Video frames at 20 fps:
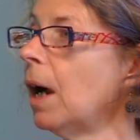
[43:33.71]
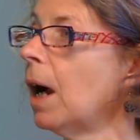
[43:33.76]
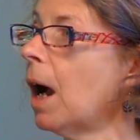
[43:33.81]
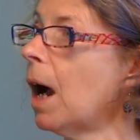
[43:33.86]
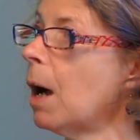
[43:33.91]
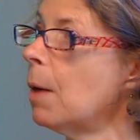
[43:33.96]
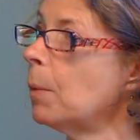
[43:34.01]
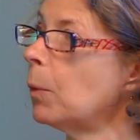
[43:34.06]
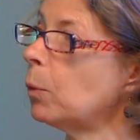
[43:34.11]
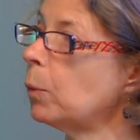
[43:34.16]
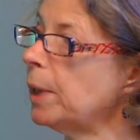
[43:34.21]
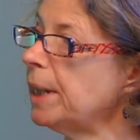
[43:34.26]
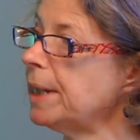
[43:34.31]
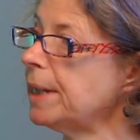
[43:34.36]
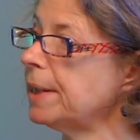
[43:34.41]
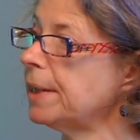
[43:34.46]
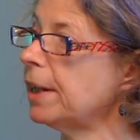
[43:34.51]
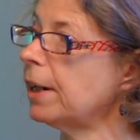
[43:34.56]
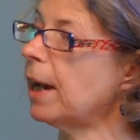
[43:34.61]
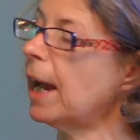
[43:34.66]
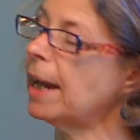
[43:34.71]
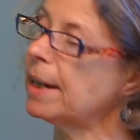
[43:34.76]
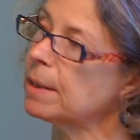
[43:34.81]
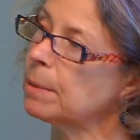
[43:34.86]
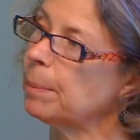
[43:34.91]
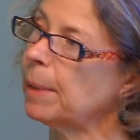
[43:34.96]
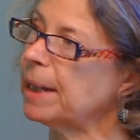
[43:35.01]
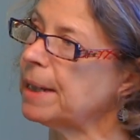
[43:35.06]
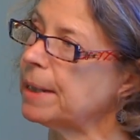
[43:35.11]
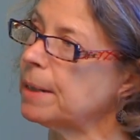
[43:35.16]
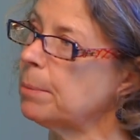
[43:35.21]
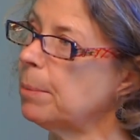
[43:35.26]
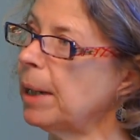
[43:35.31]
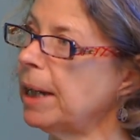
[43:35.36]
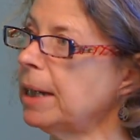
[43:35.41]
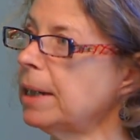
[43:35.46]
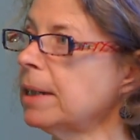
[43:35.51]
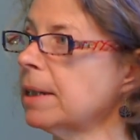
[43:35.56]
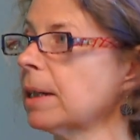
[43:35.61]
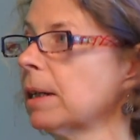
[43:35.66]
Um, we, there has been
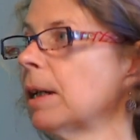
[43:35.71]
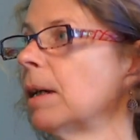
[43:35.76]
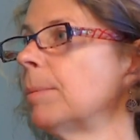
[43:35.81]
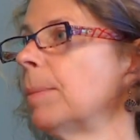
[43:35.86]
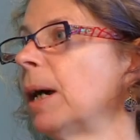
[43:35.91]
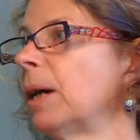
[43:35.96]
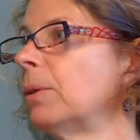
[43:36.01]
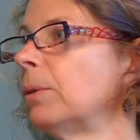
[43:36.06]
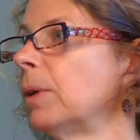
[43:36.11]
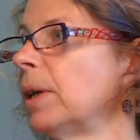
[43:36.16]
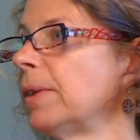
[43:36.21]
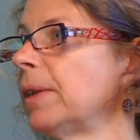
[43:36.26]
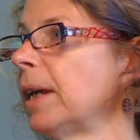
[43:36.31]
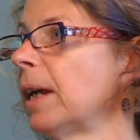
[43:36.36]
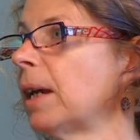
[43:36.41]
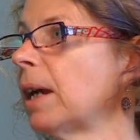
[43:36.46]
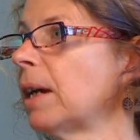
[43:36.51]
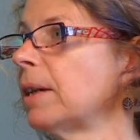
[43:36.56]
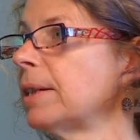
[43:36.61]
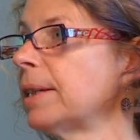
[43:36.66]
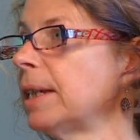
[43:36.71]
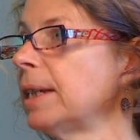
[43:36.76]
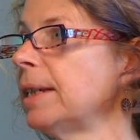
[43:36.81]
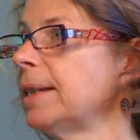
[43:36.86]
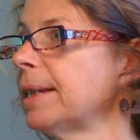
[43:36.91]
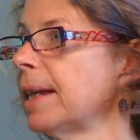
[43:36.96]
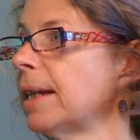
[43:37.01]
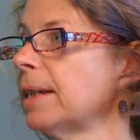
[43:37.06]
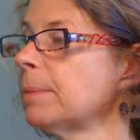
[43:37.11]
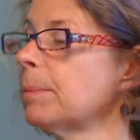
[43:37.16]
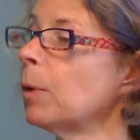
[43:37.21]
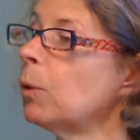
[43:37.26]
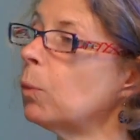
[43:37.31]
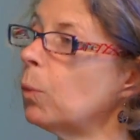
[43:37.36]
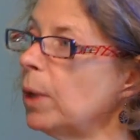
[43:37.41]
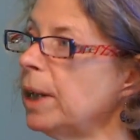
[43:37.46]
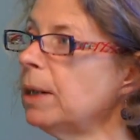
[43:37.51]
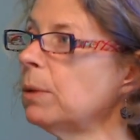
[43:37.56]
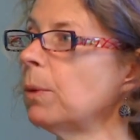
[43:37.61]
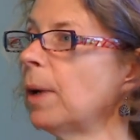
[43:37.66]
debate about what the NRC says, but
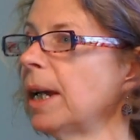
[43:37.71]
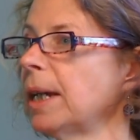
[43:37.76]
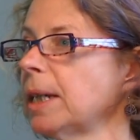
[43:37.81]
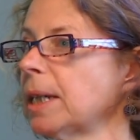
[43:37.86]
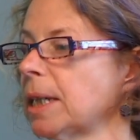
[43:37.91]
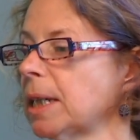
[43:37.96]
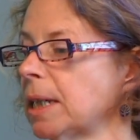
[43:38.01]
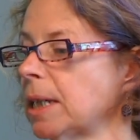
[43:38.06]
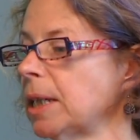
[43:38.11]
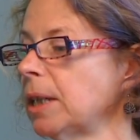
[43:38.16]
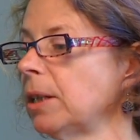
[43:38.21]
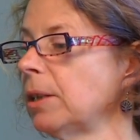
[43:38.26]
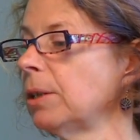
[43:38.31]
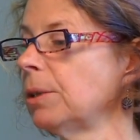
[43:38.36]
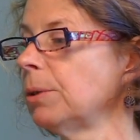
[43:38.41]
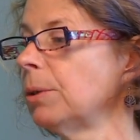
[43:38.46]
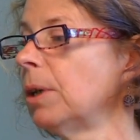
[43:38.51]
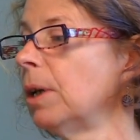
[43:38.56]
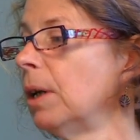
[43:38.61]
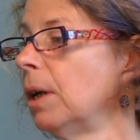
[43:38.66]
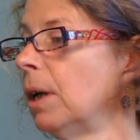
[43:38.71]
we went to